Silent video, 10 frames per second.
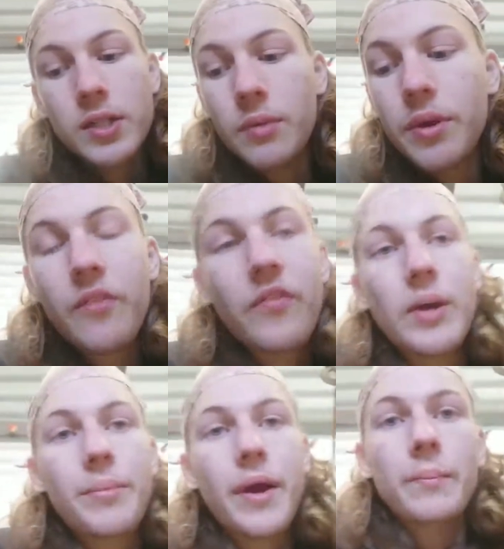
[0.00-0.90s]
I'm going to think
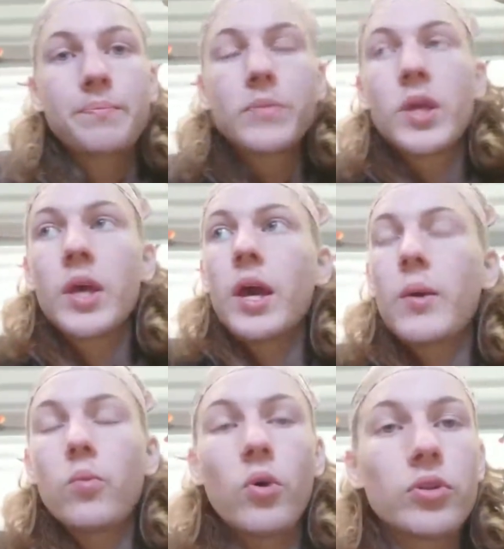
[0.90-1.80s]
about
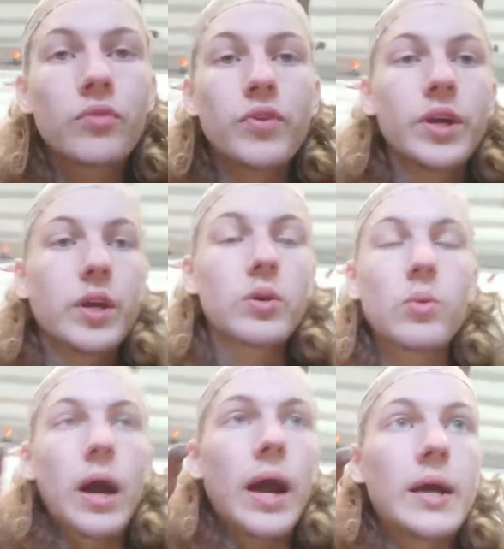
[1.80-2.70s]
what the vehicle
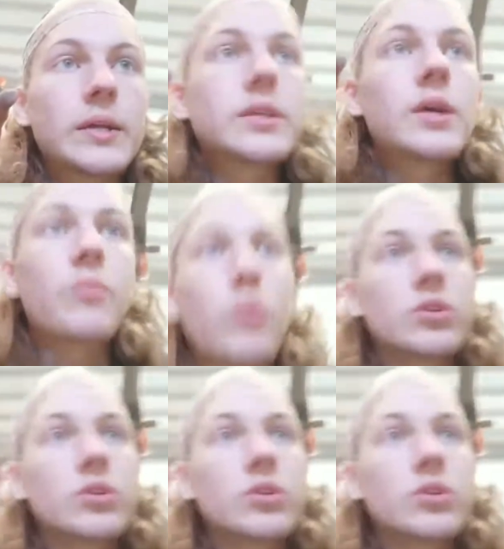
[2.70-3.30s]
has and what